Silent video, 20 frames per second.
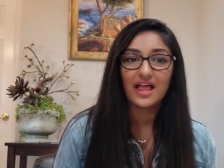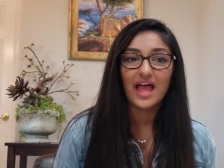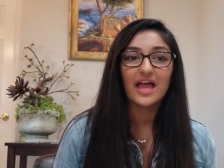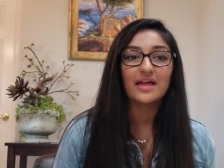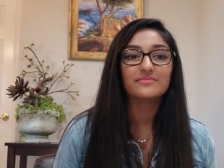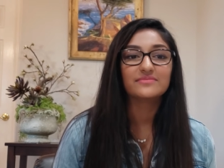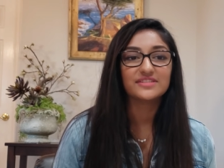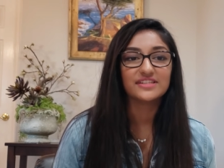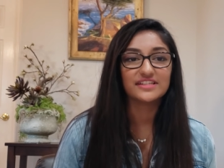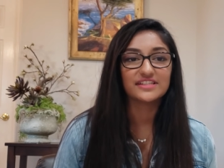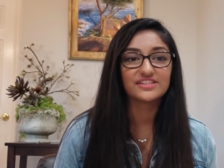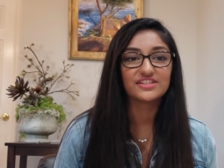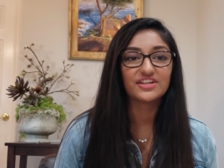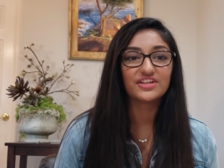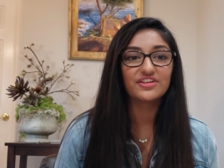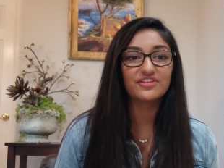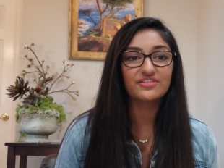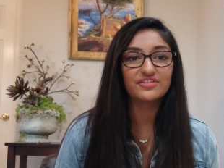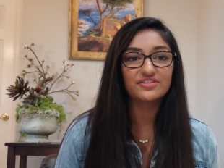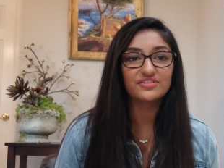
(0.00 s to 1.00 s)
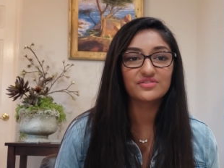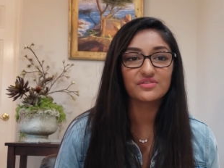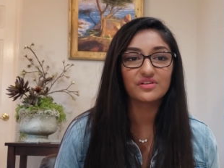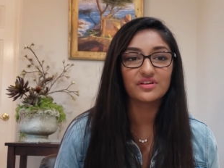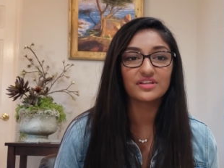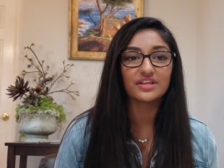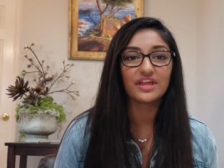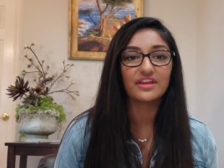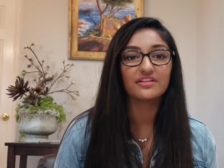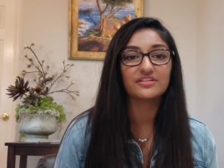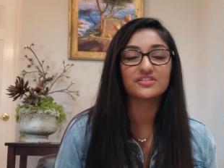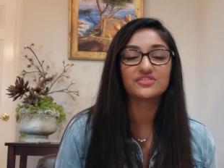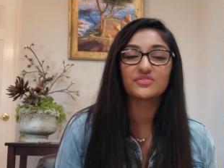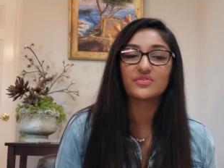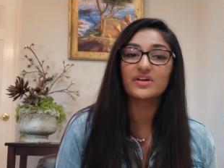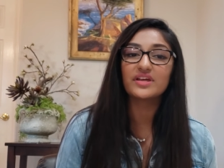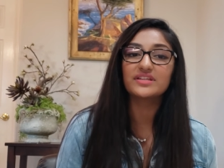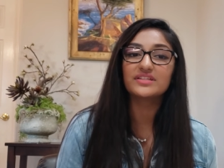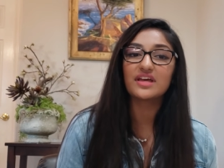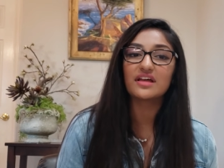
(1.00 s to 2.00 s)
I'm 16 years old and a
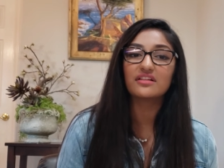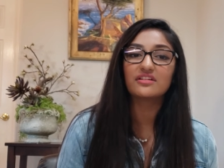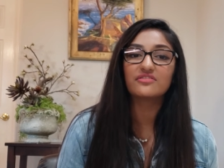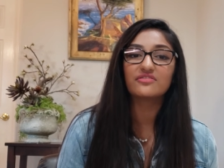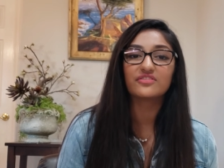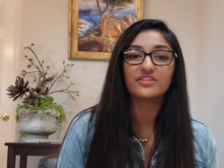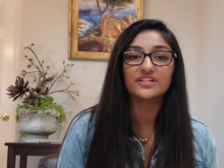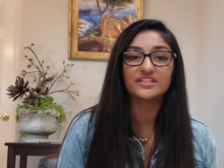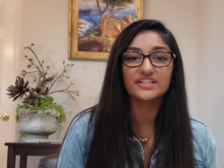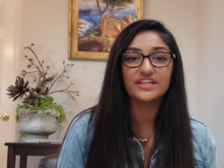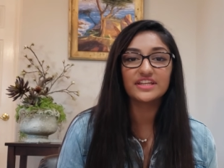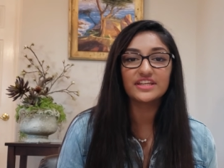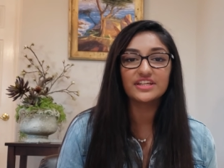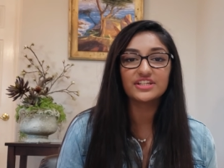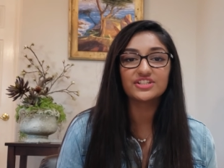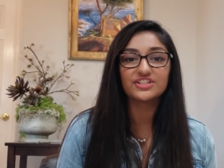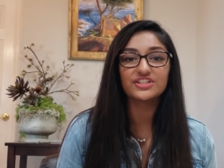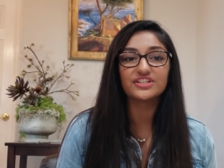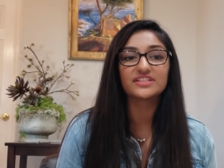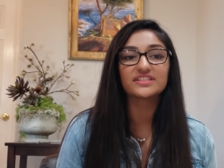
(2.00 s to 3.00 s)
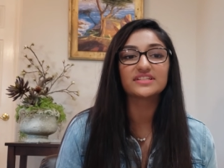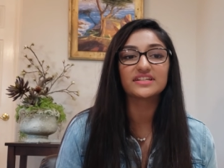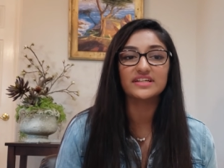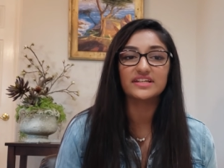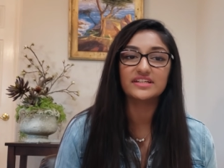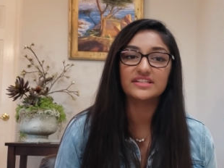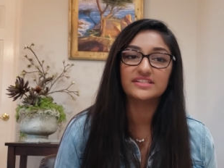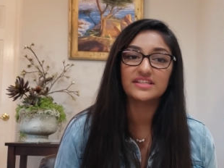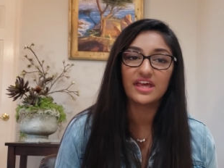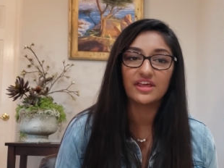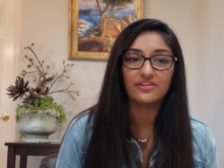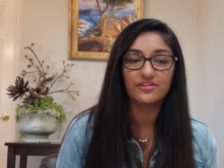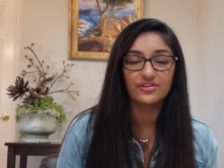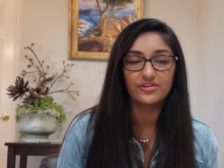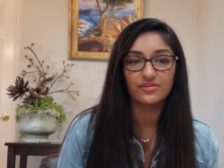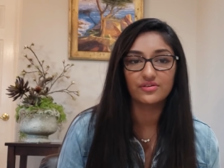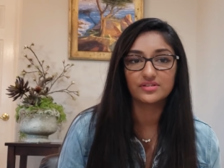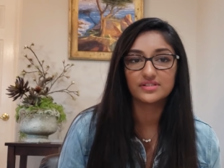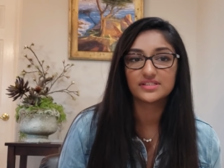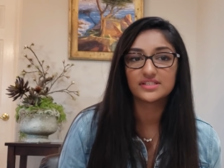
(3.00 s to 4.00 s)
storyteller for teenagers, kids, and
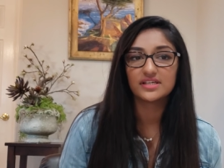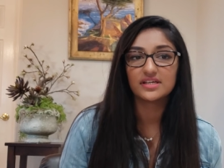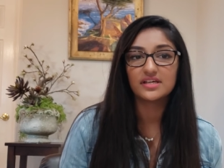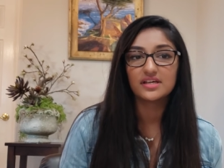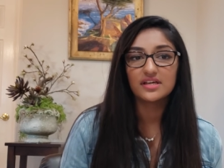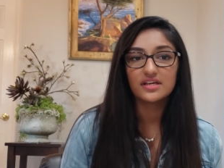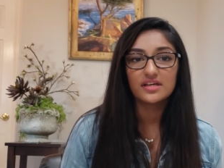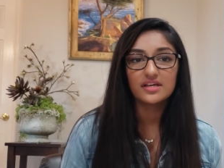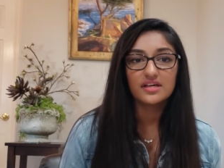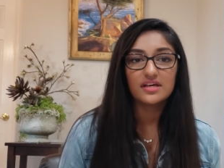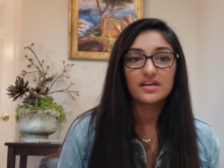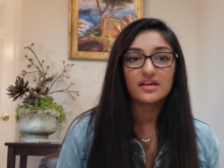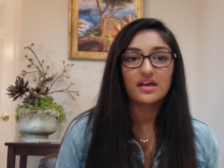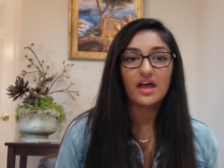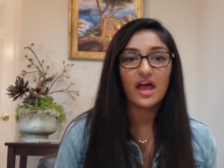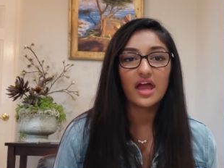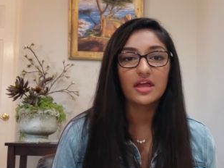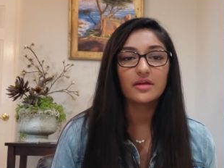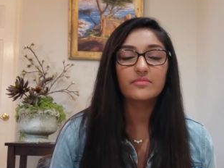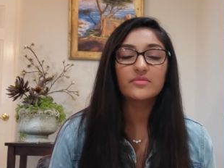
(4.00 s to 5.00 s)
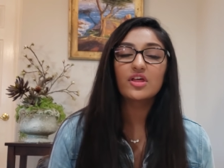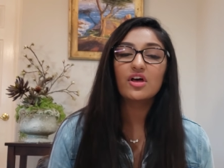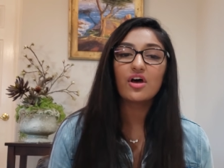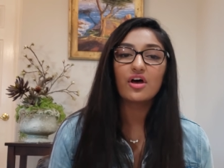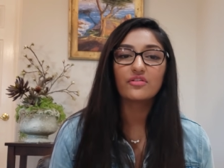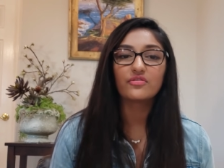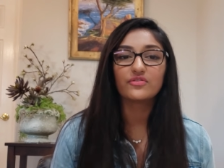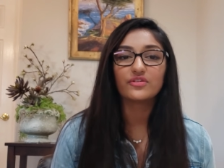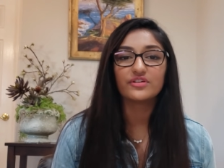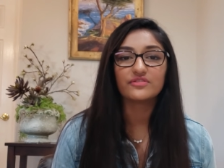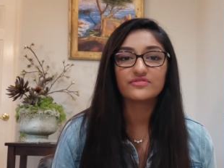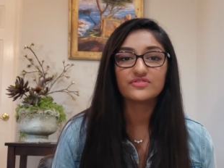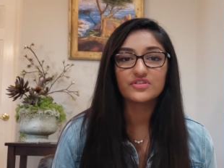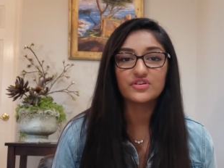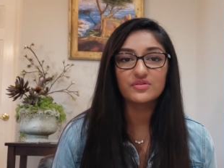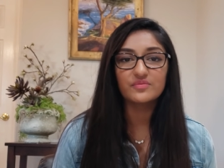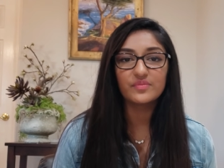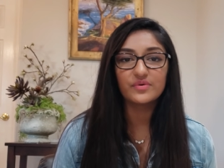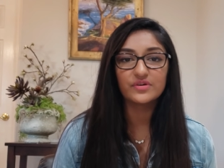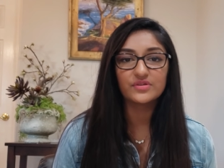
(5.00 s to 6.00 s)
adults. I am the author of
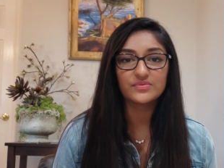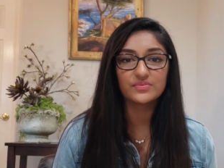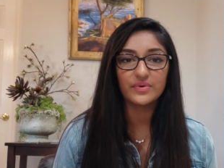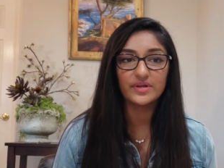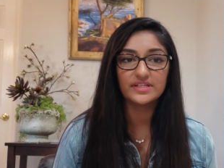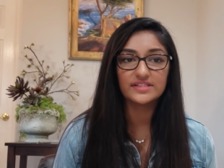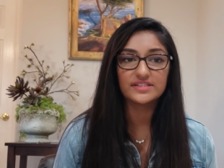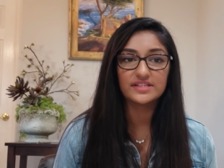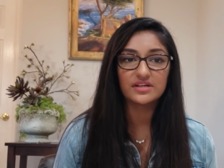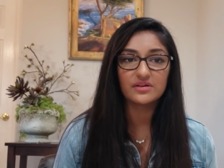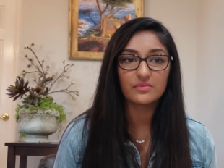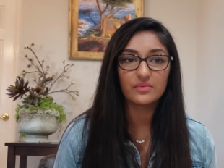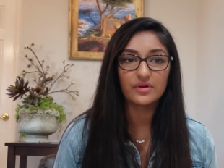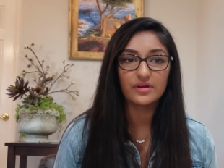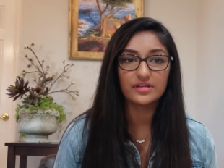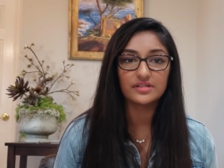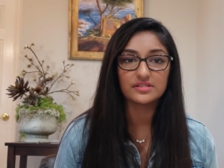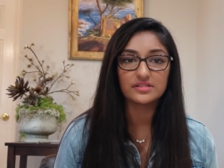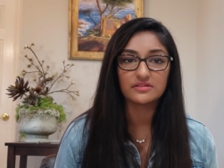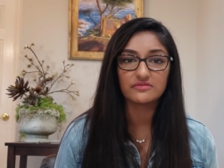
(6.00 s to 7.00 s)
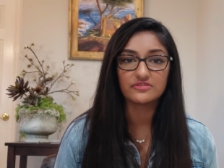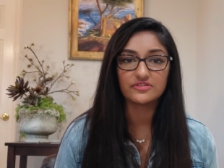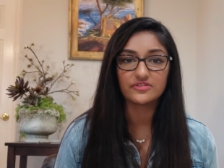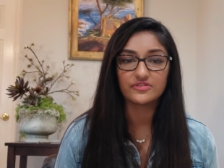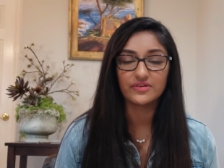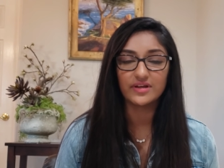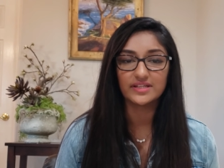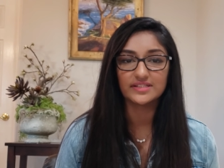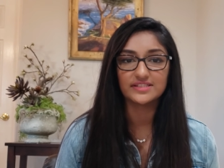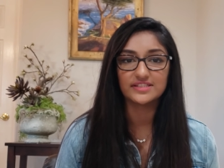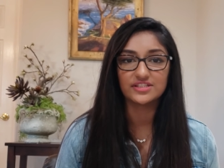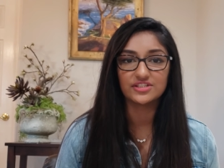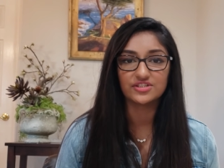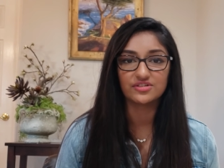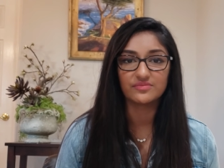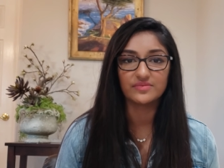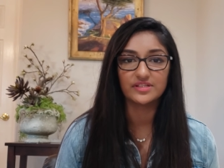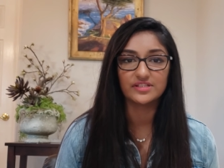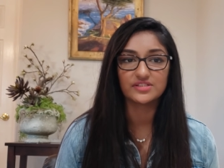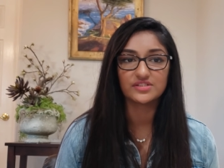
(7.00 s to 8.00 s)
two books raising awareness of Tourette
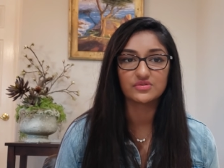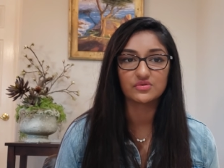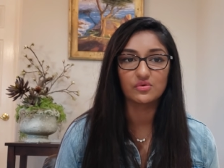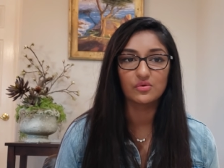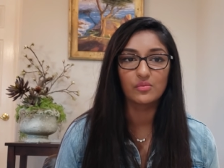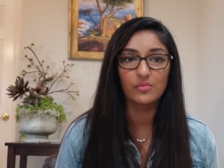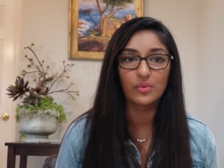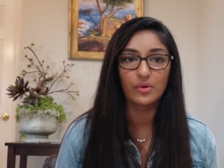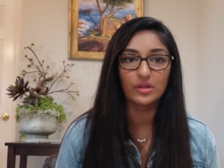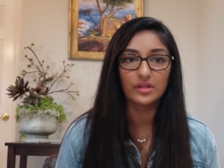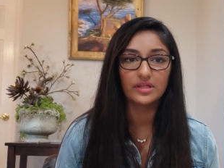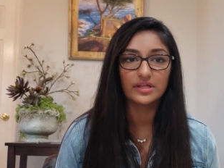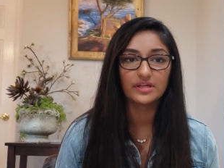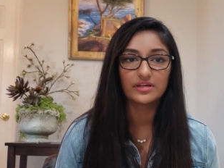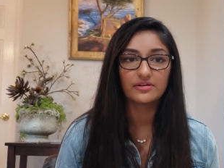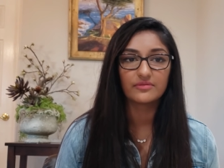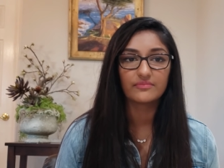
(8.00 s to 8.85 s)
syndrome and school bullying.